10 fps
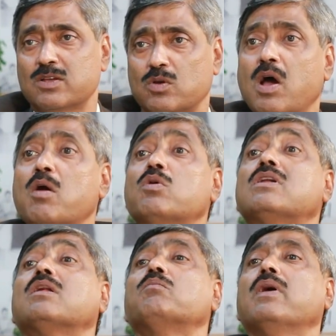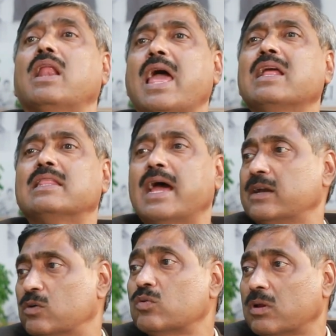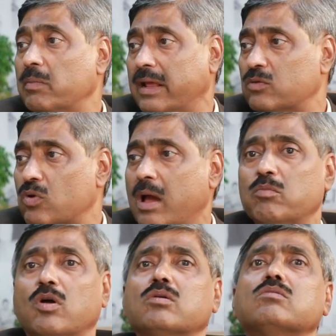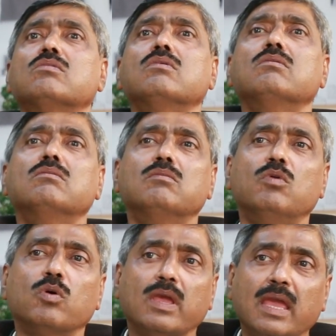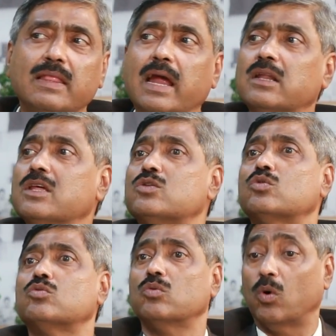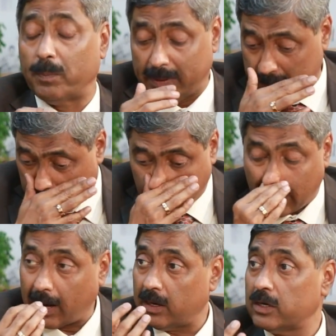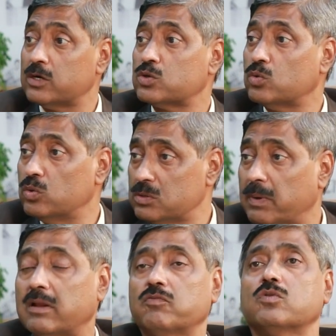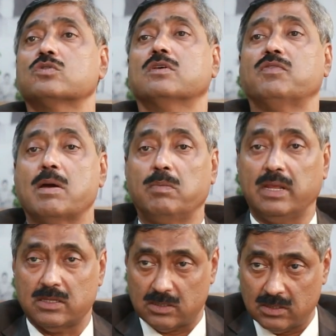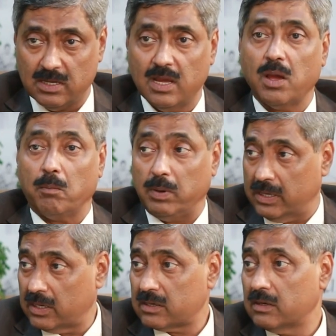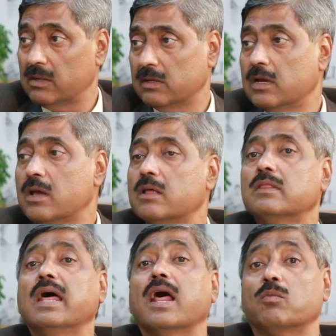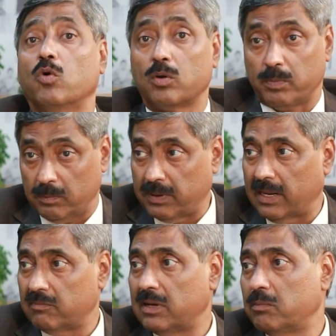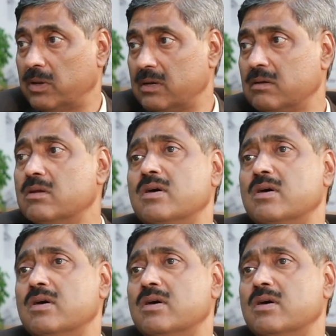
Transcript: So I would like that to remain. So I'm not looking that they should open 100 schools, but of course the family is bigger. There are more people available.